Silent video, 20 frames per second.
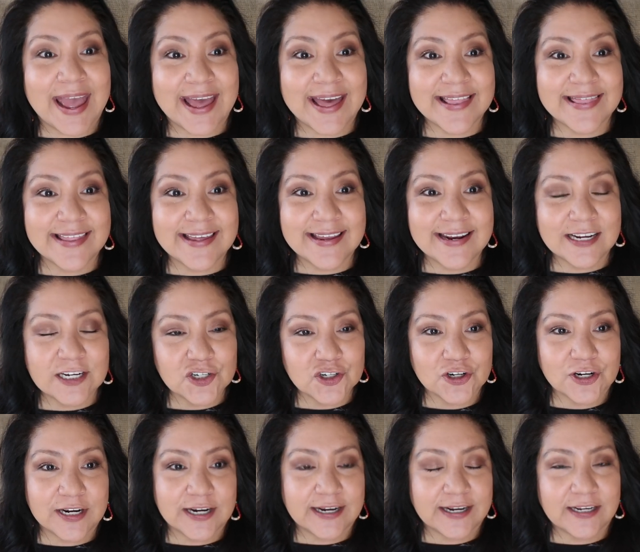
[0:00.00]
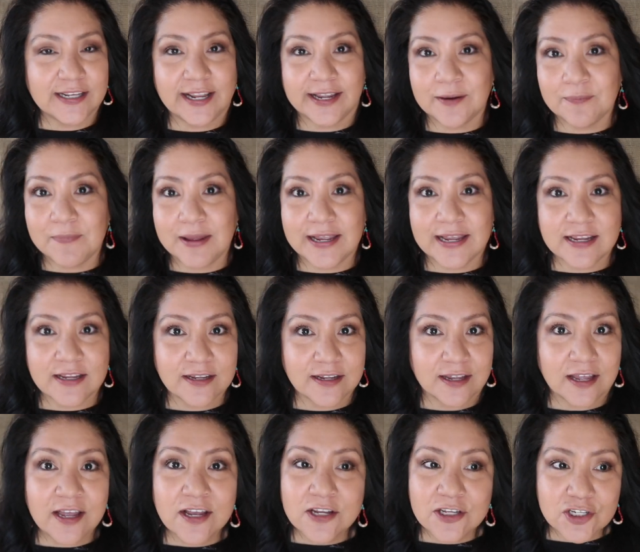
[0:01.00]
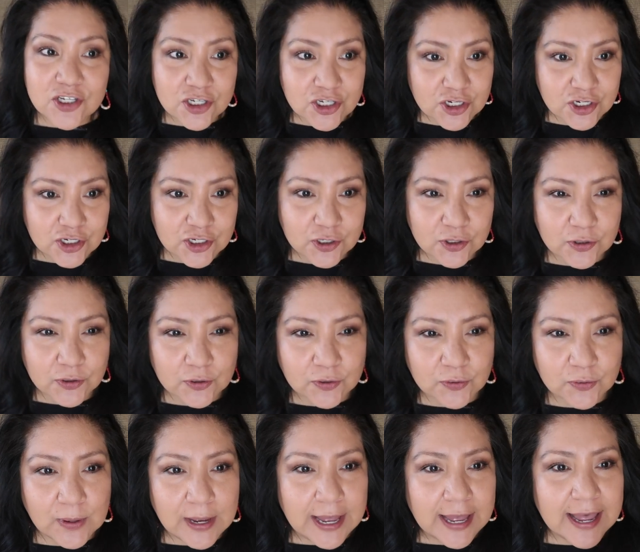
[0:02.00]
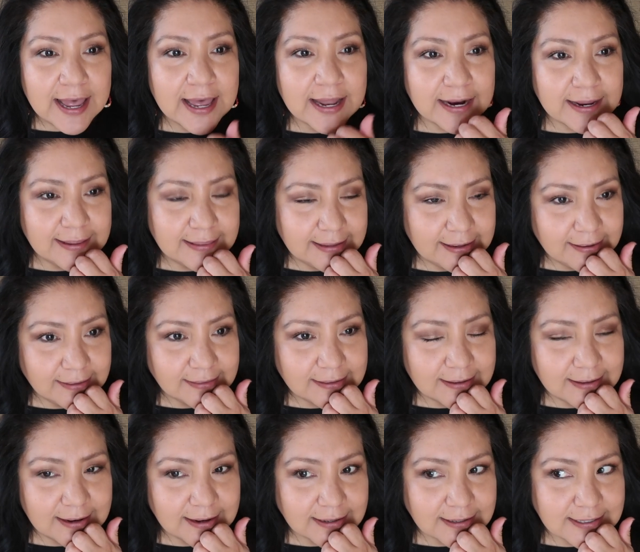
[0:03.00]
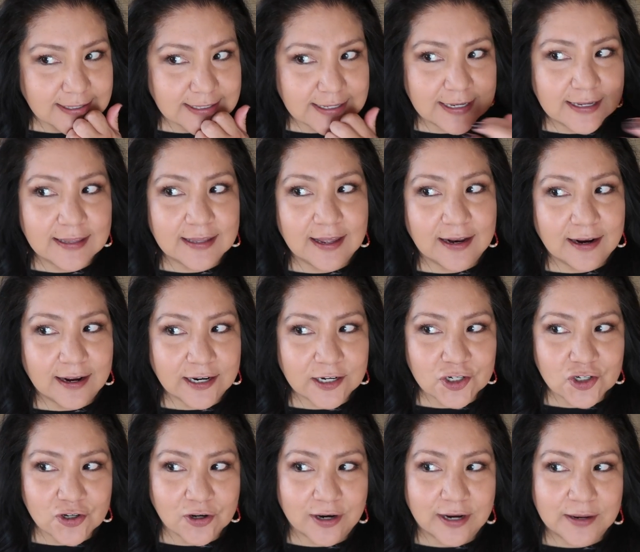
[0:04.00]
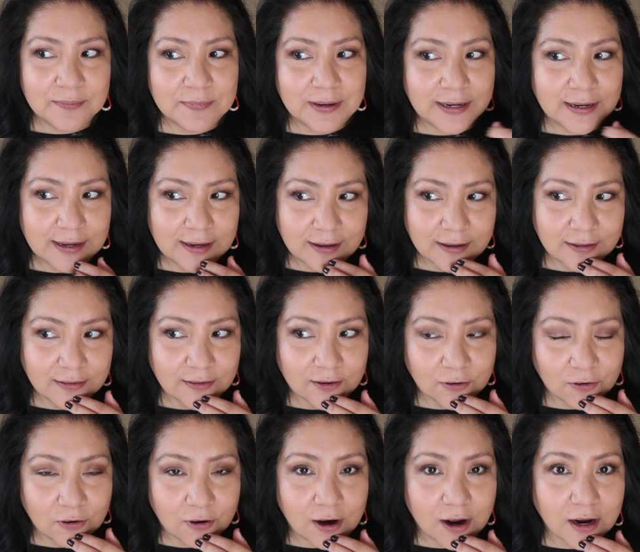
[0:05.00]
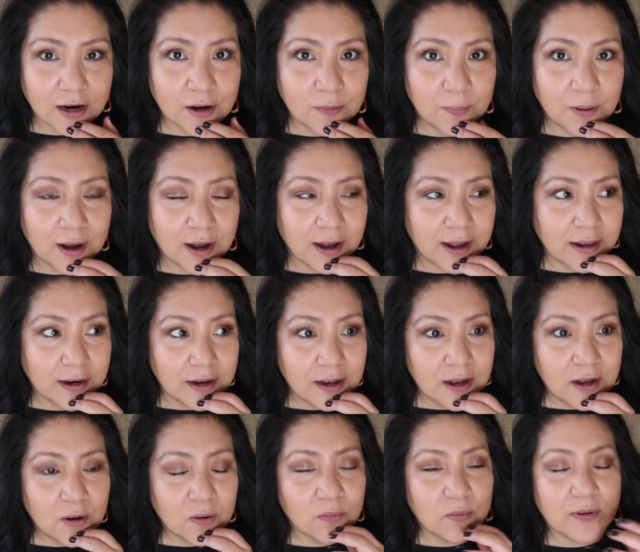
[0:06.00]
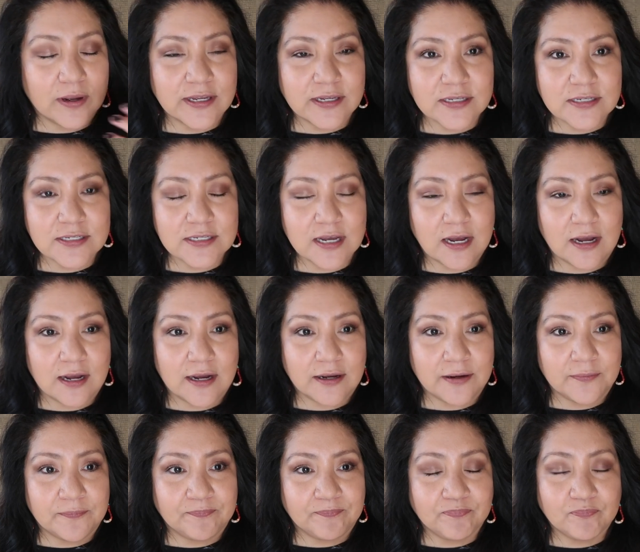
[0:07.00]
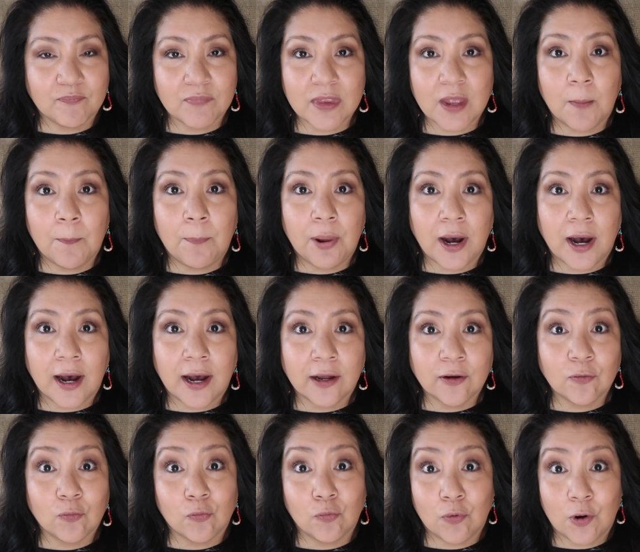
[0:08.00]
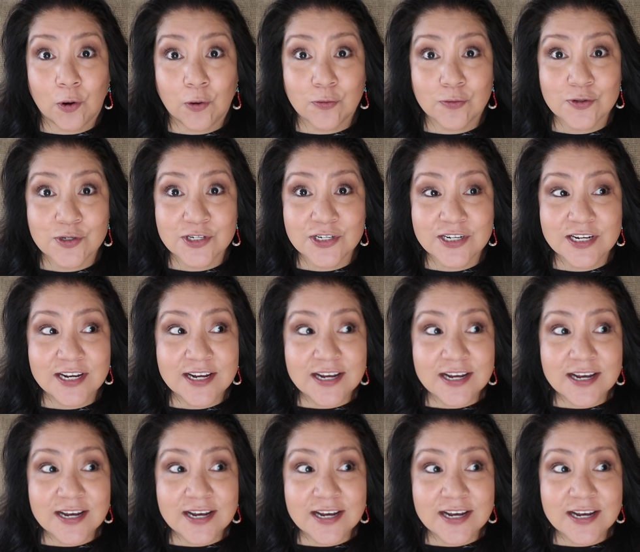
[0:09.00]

And then I tried like making stew. And I think the next thing that I tried making in the crock pot was um, pot roast.